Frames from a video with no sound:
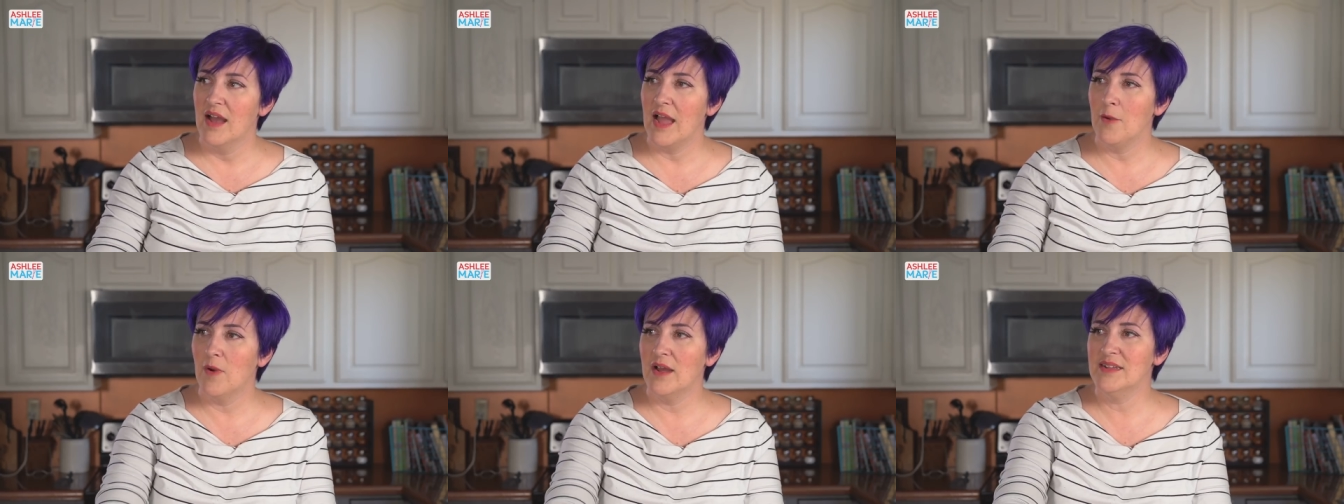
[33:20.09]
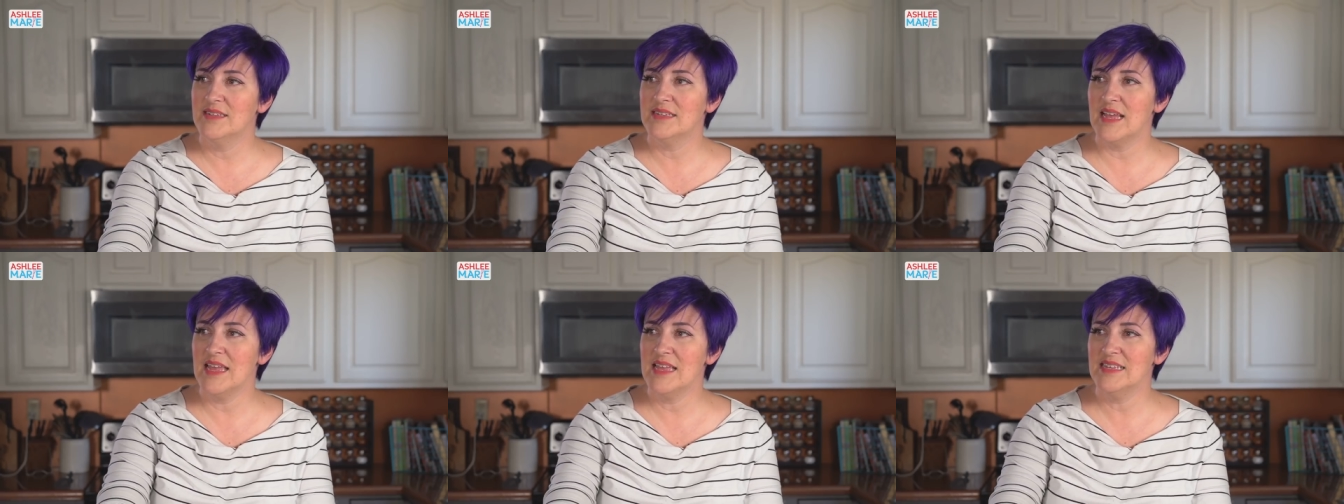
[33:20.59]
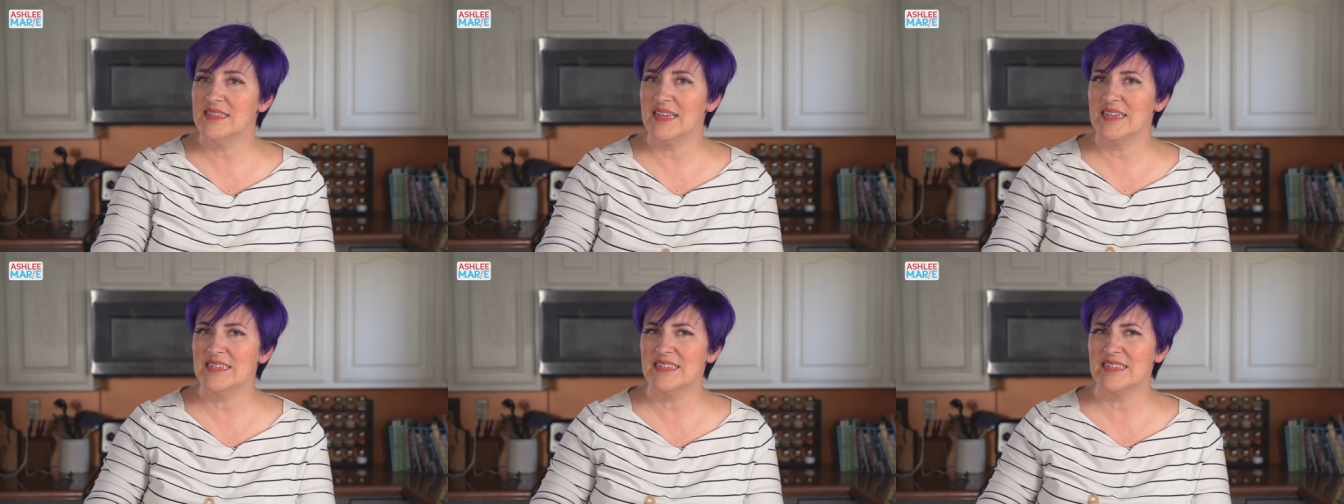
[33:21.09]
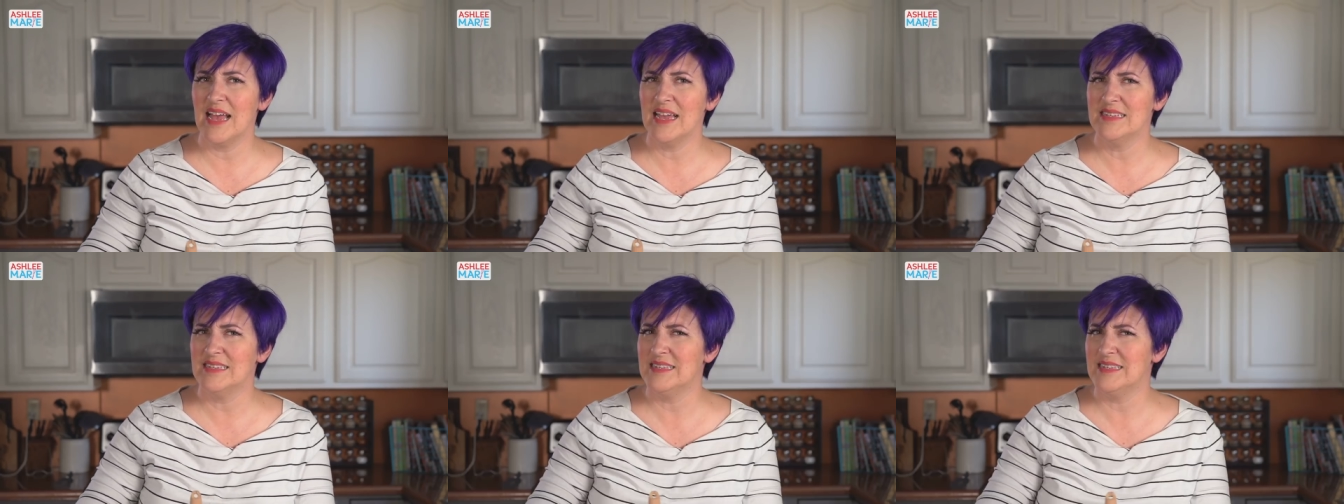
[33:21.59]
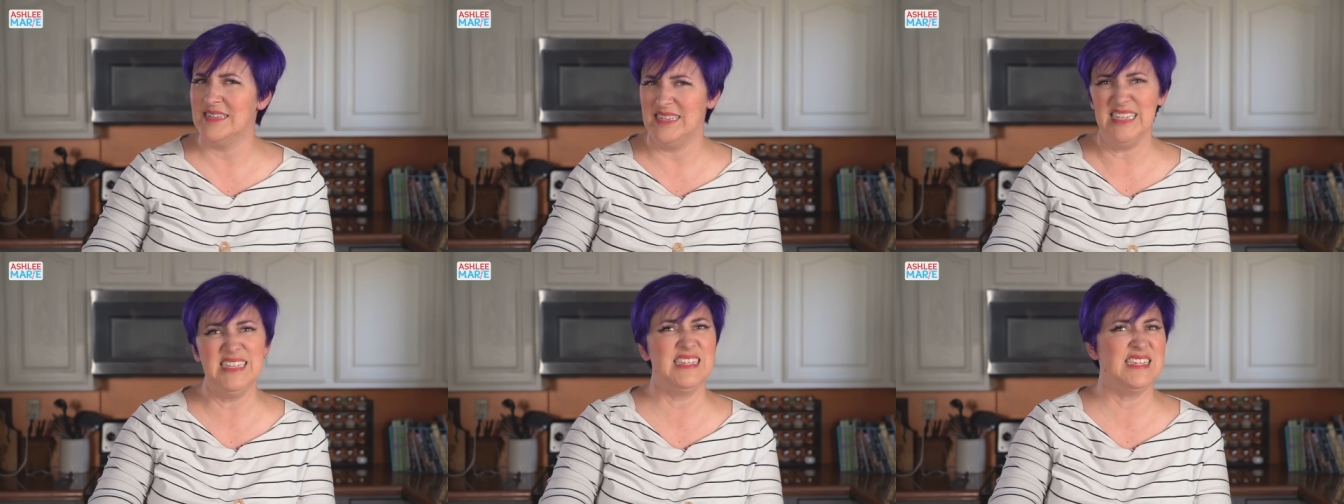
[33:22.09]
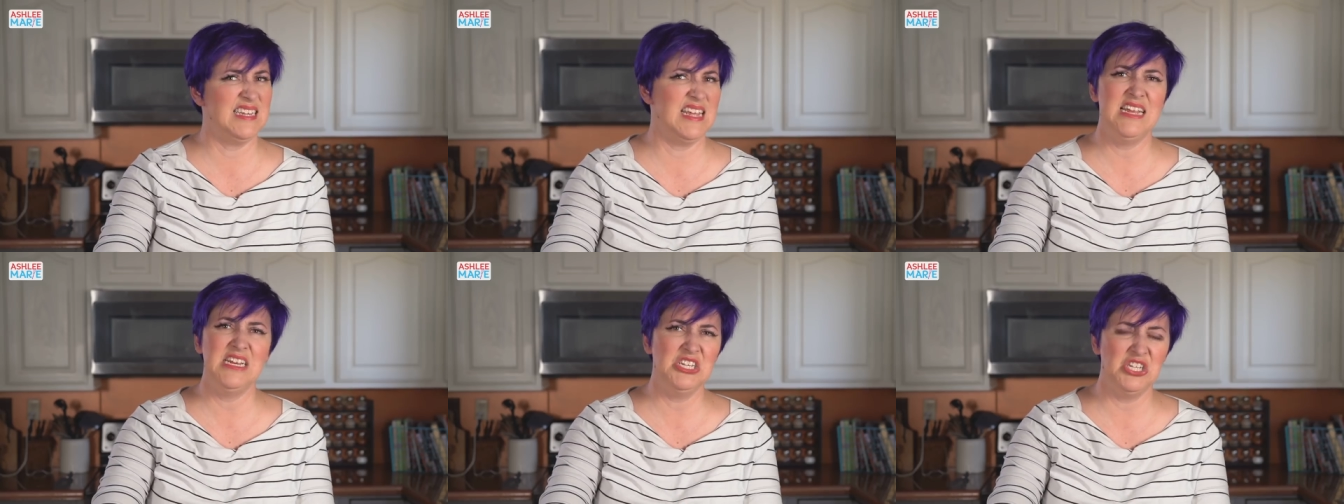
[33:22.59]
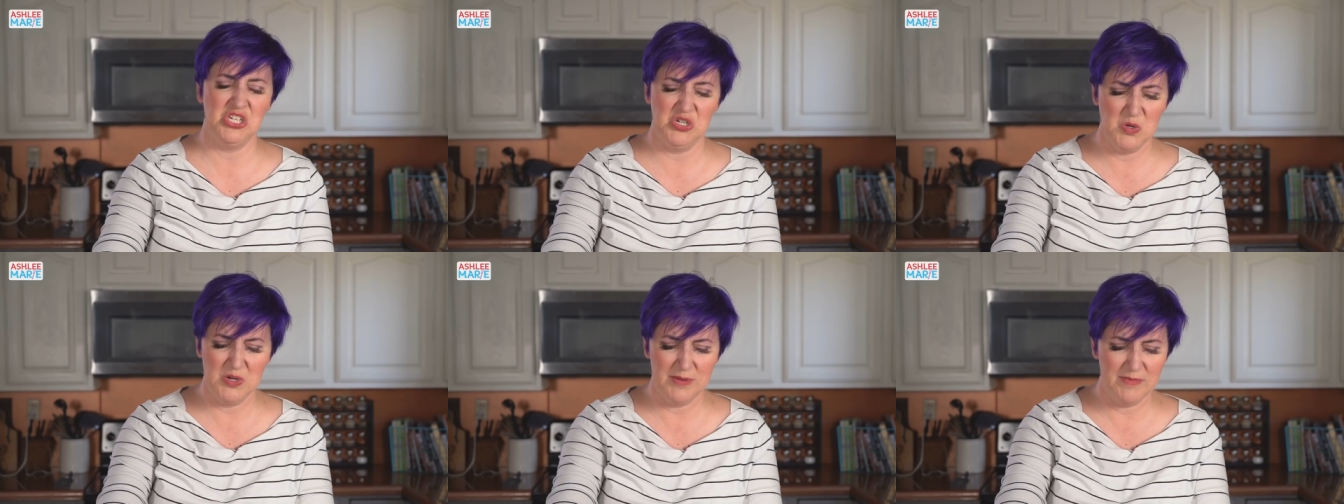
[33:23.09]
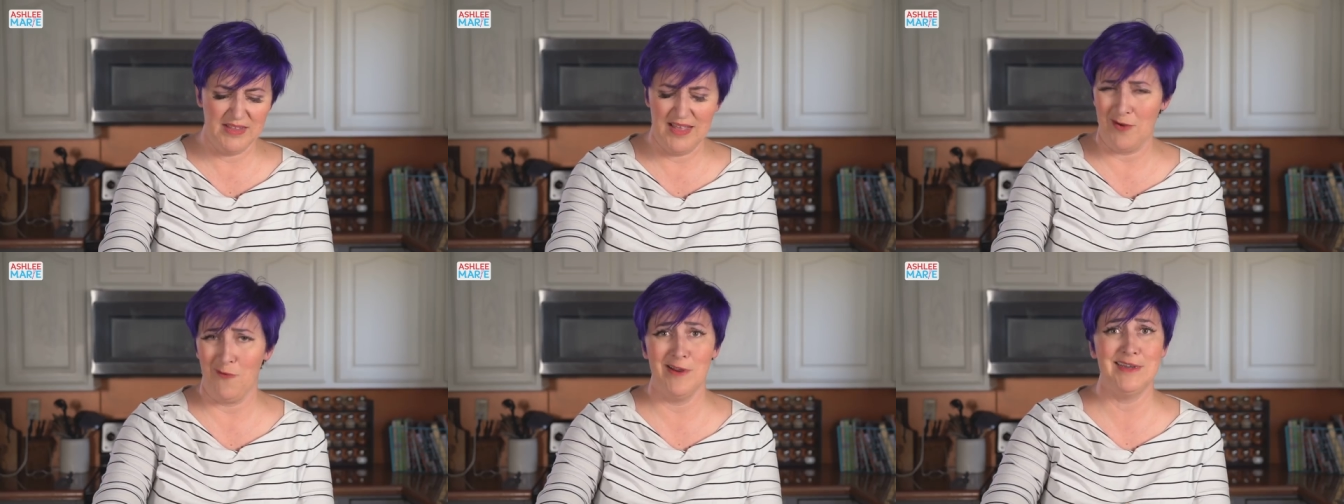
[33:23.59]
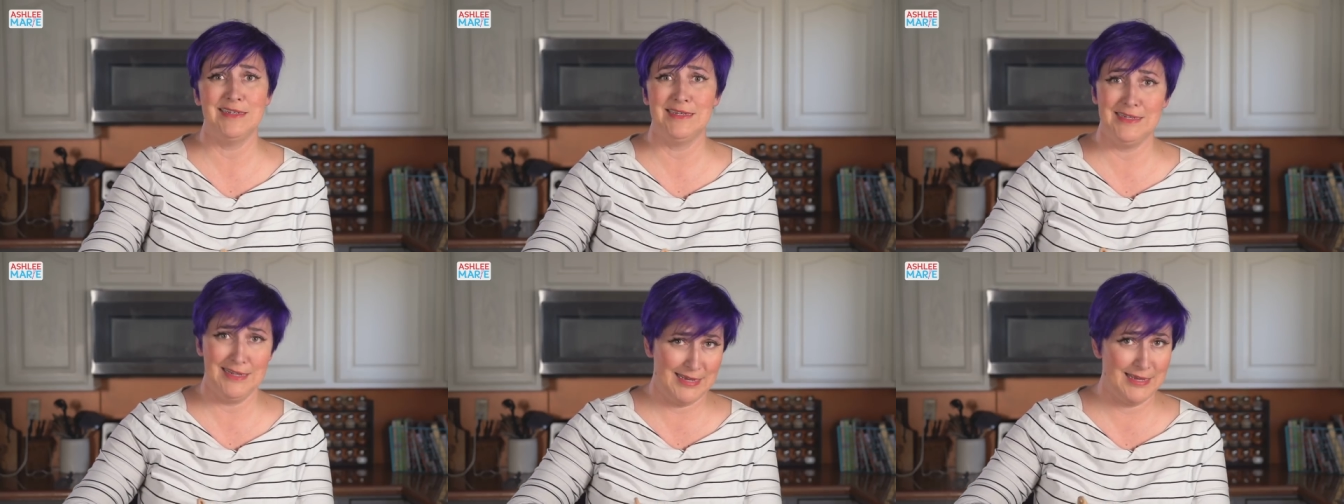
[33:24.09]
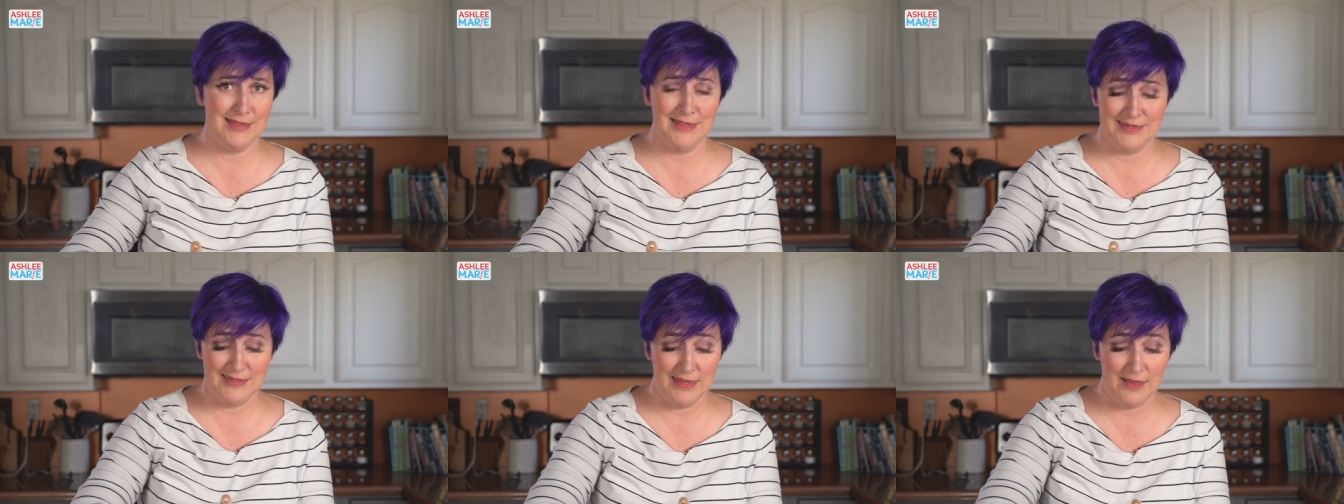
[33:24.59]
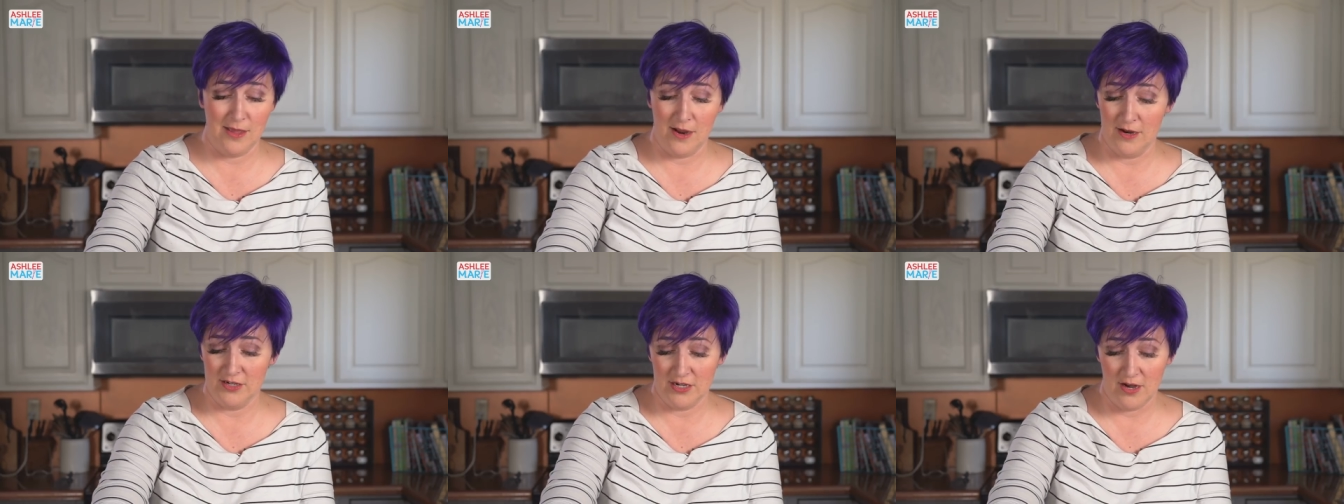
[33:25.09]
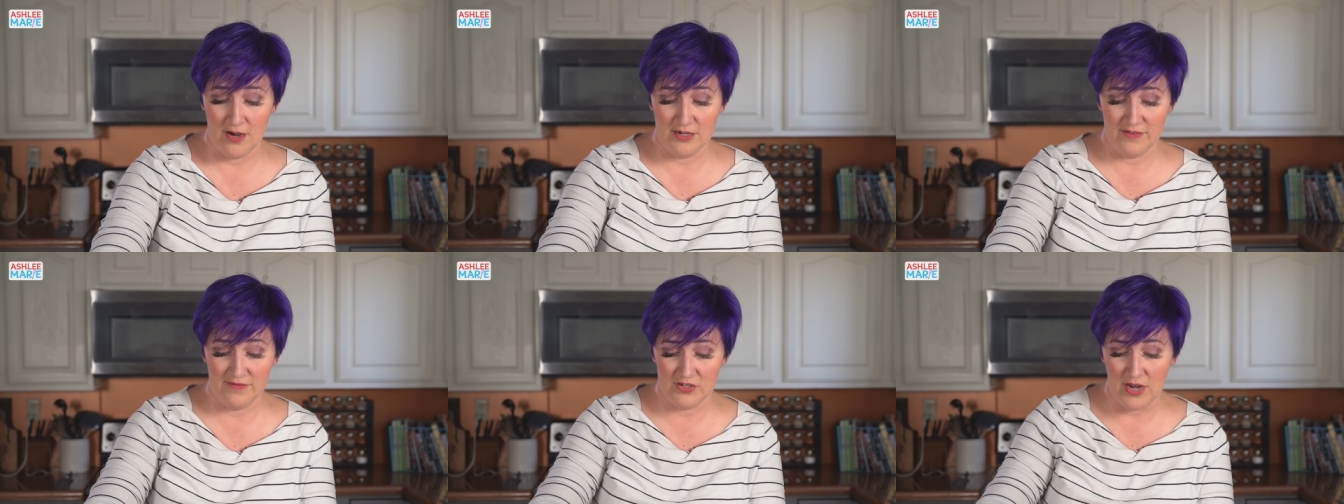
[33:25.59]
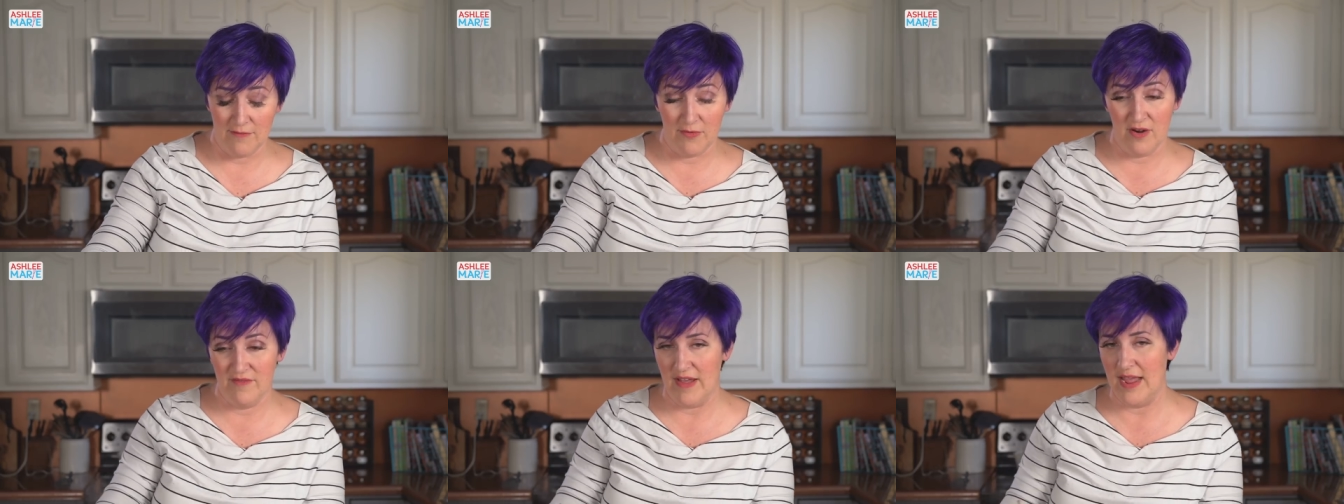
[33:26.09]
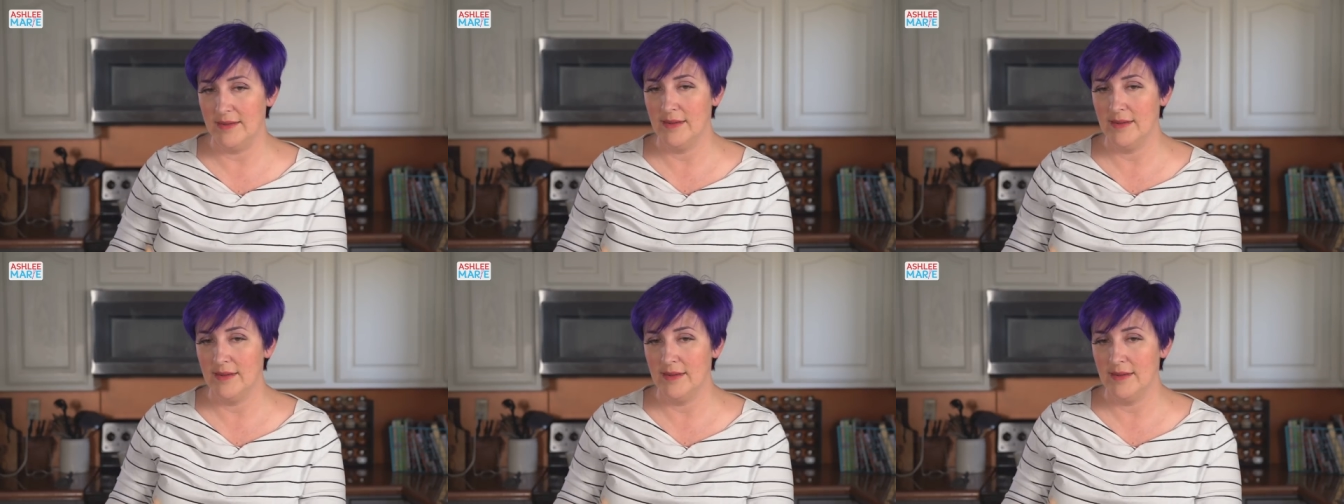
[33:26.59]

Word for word: I want to say he's like a size 16 shoe or something, like ridiculously large and hard to shop for and find.